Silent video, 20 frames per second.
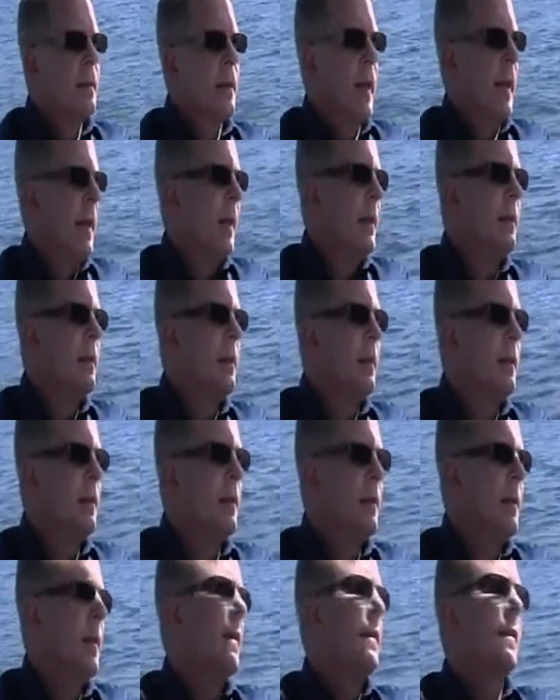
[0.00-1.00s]
and
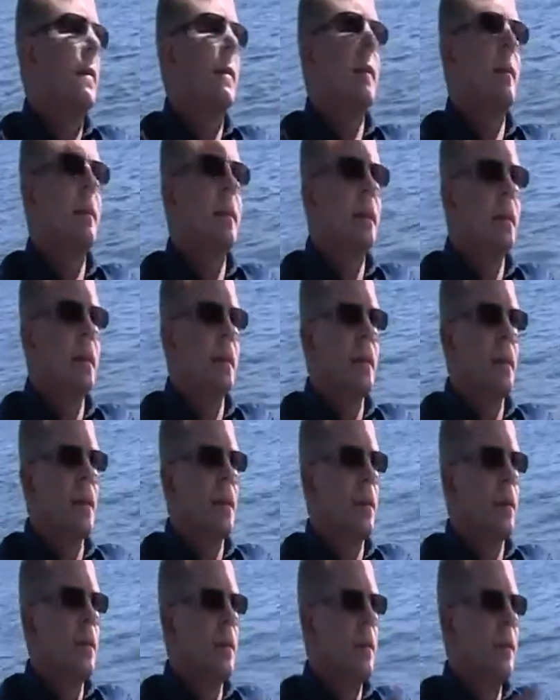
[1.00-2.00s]
that
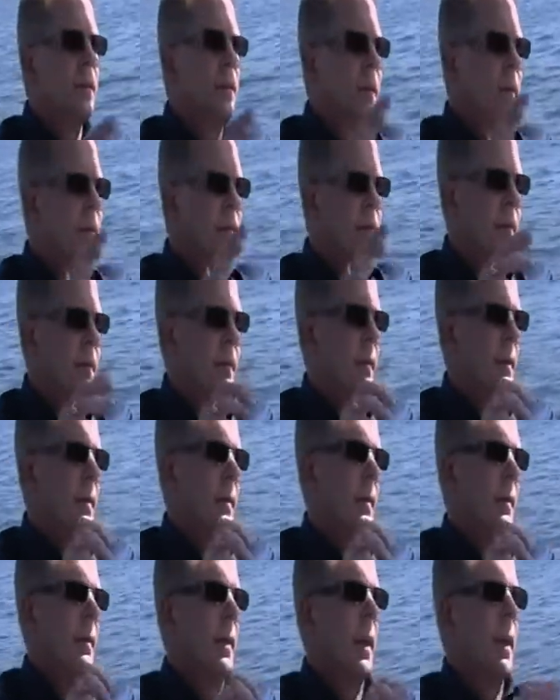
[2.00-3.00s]
you know the,
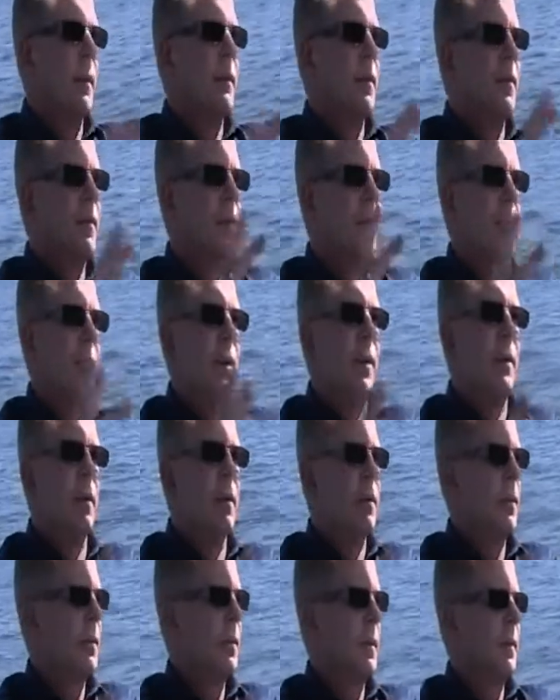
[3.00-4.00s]
the, the time of the
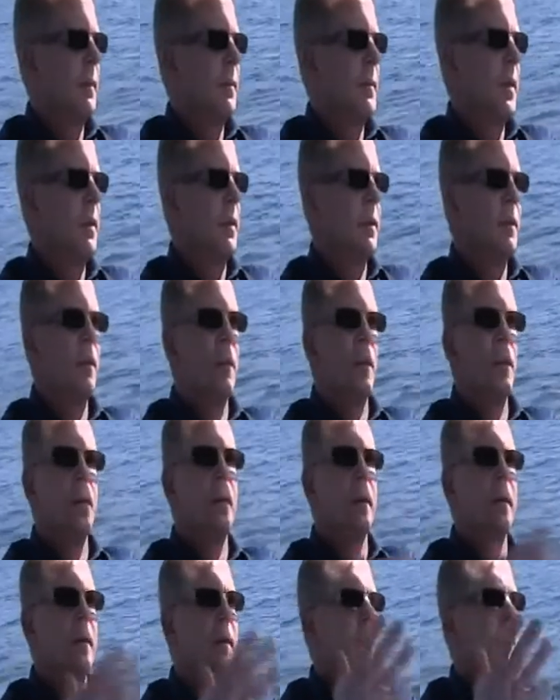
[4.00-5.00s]
pharaohs because if you
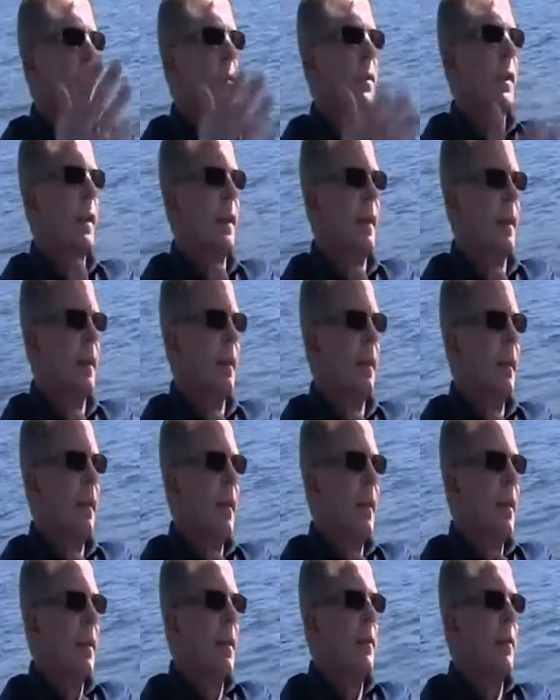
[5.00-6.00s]
look at it today
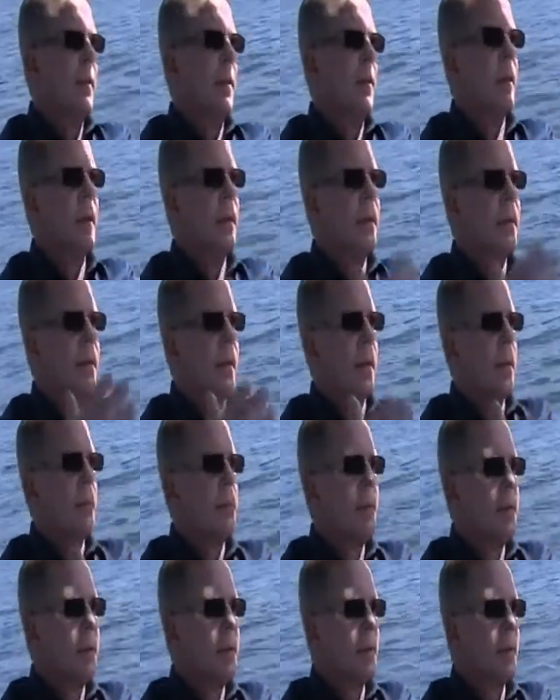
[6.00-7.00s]
we look at a
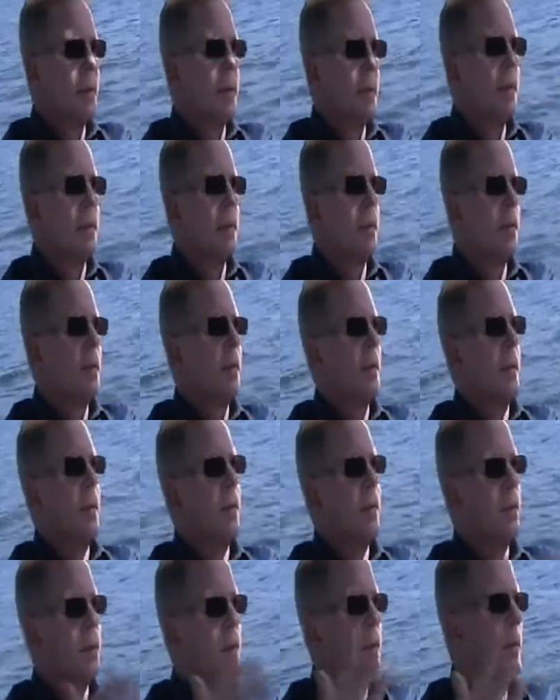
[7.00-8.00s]
temple and the
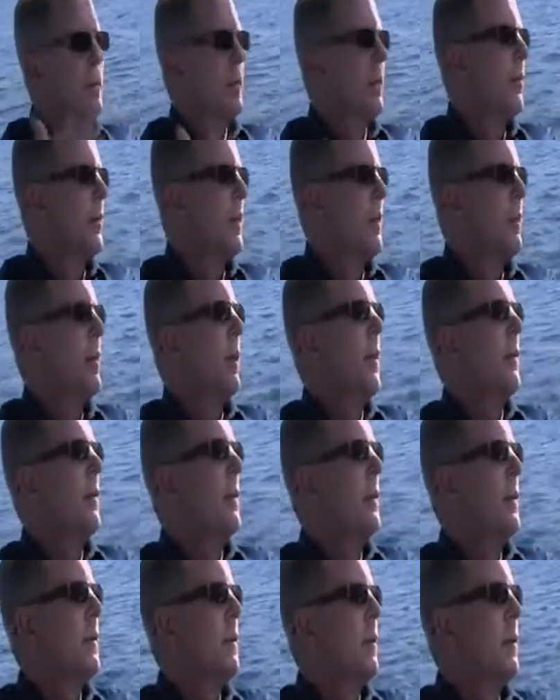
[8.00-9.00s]
temple was built
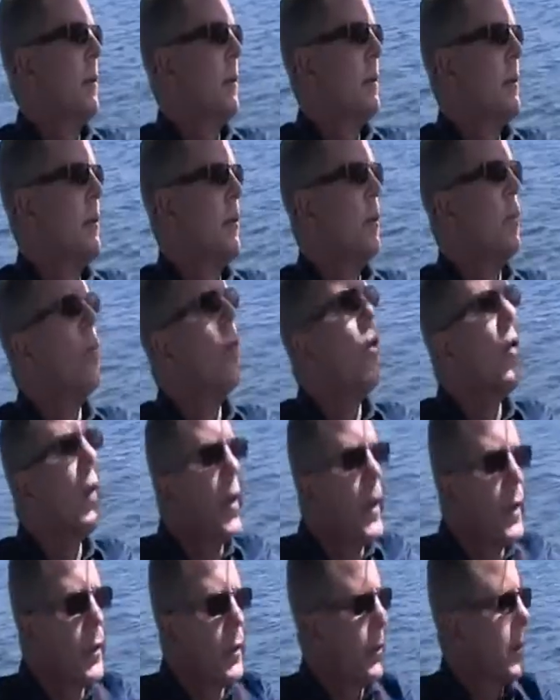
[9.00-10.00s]
3000 years ago you
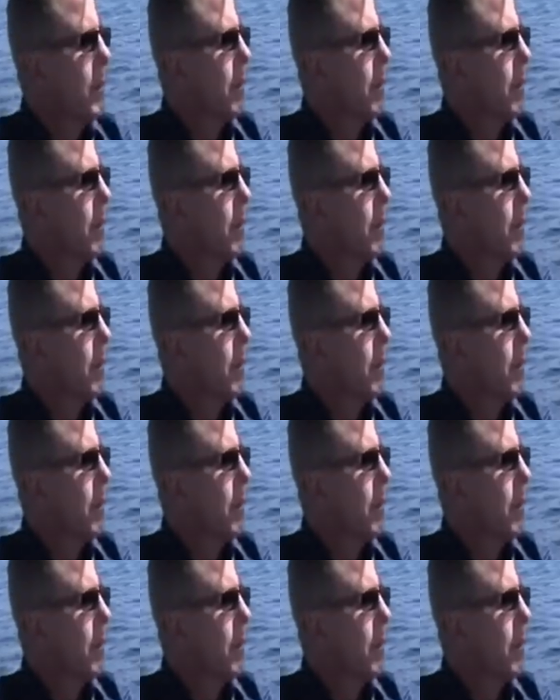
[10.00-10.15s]
walk into the